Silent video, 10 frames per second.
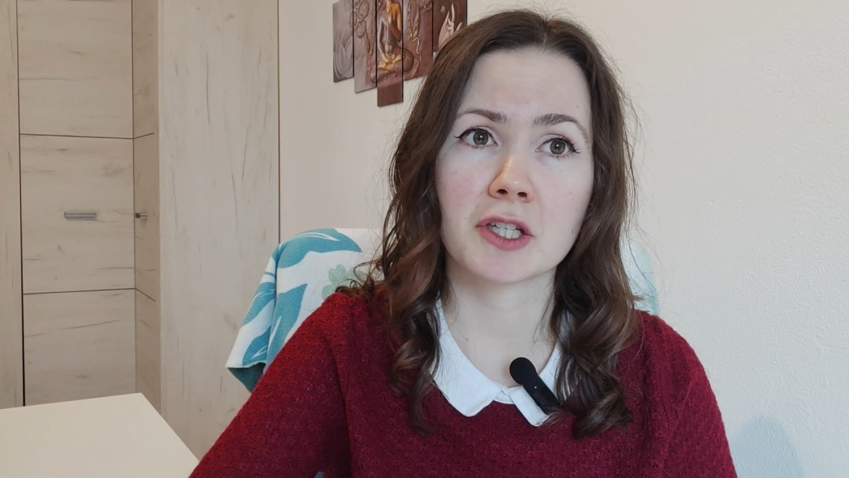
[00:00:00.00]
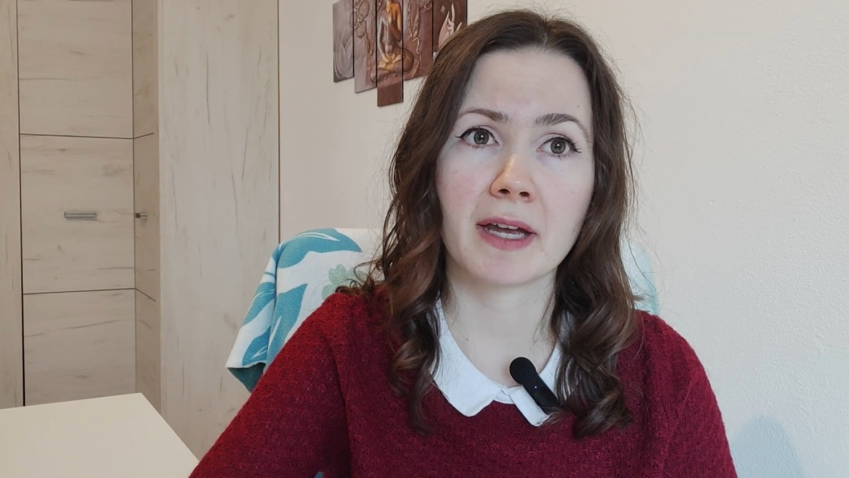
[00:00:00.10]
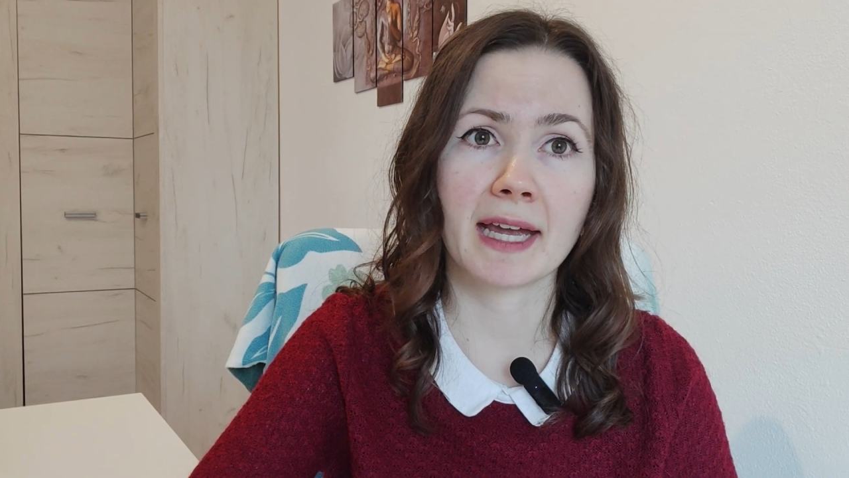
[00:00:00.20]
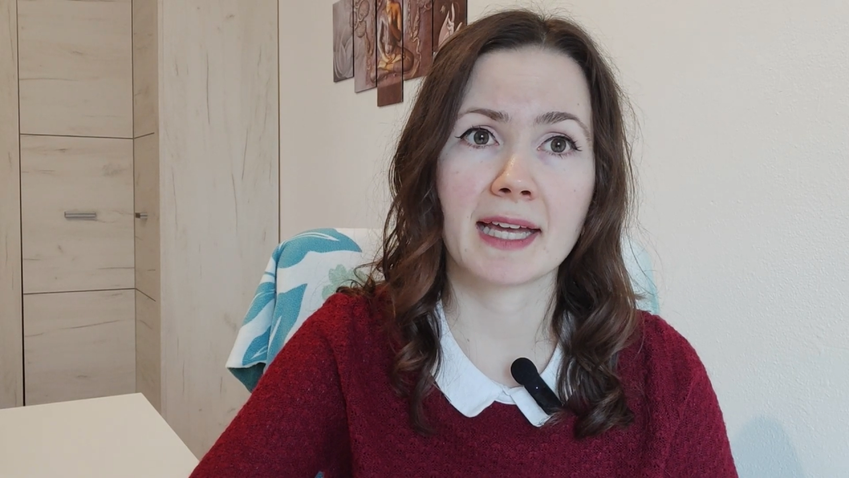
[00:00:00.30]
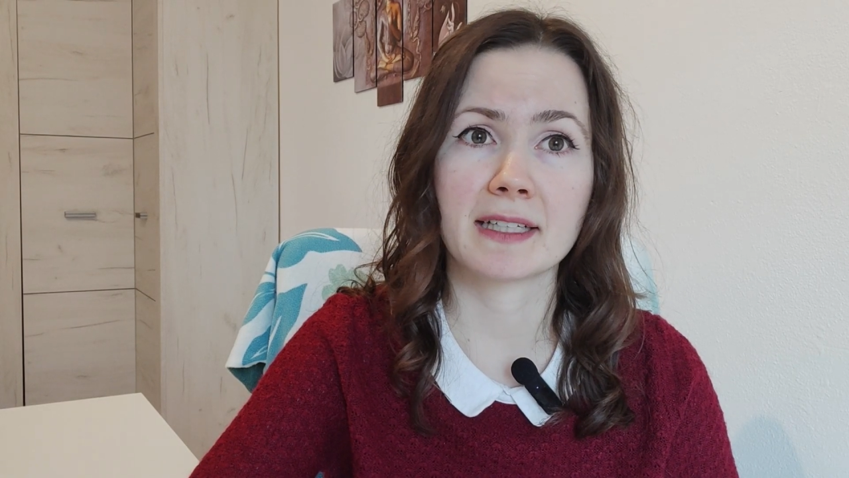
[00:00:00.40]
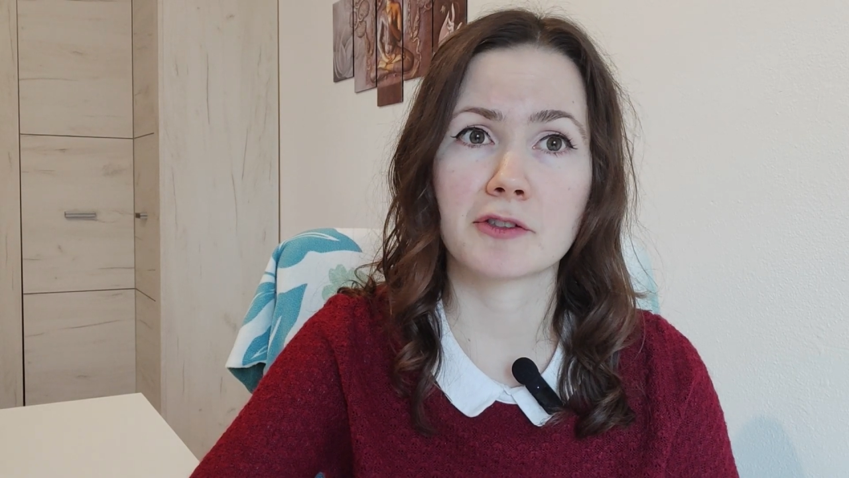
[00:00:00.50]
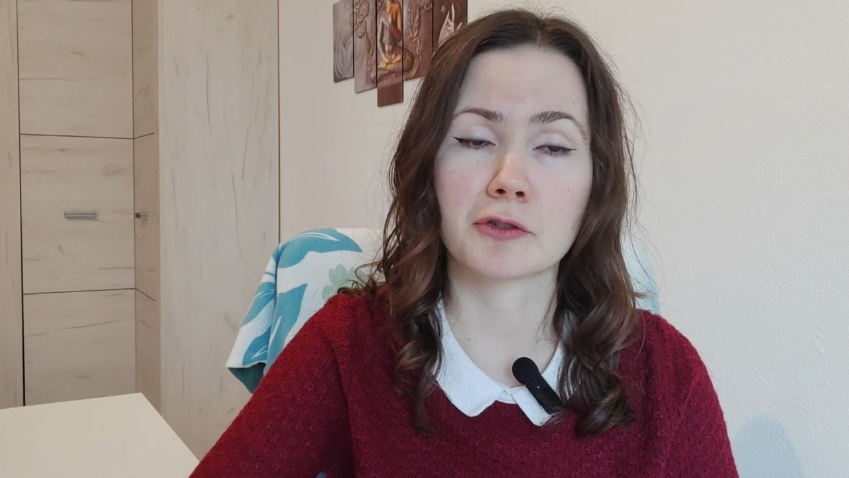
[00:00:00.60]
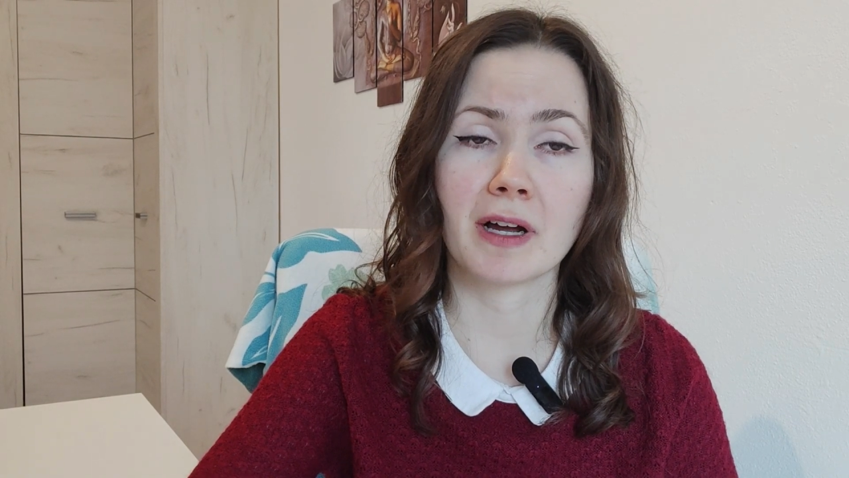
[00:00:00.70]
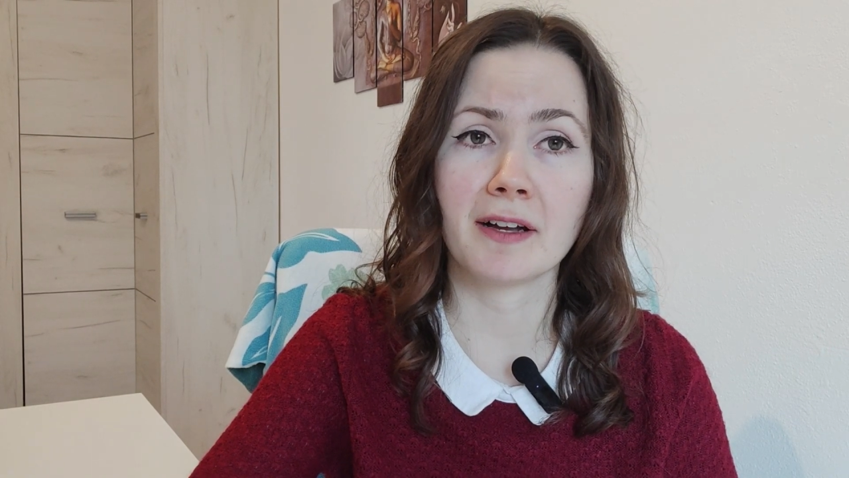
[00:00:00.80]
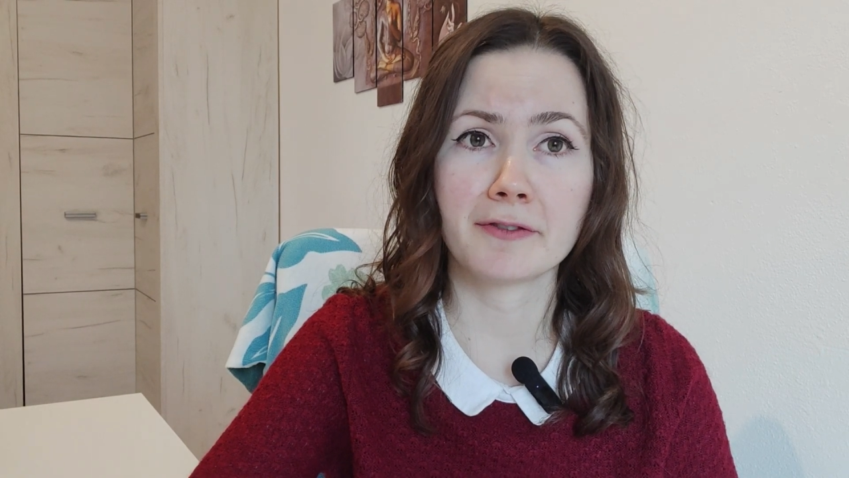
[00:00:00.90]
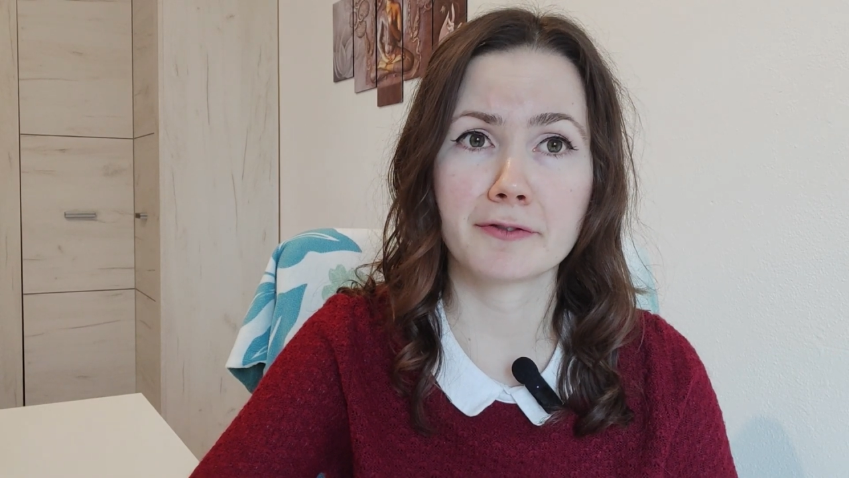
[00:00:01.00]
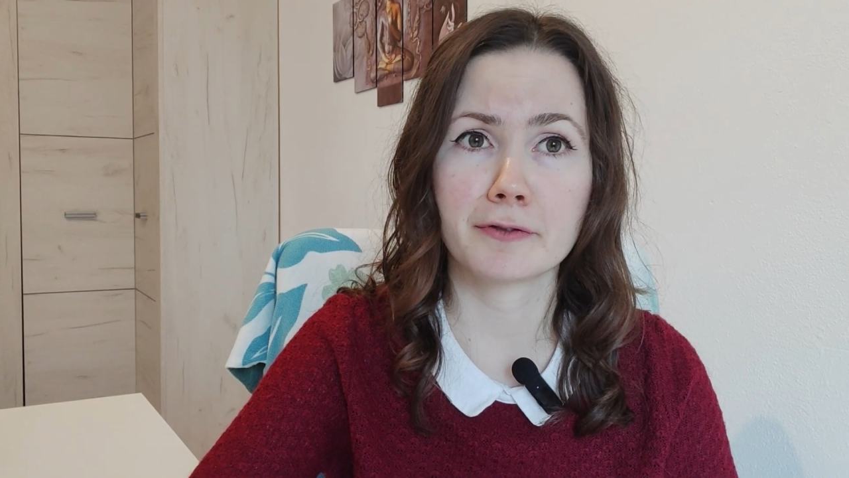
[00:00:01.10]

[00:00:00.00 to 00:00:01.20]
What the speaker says: So I had a draft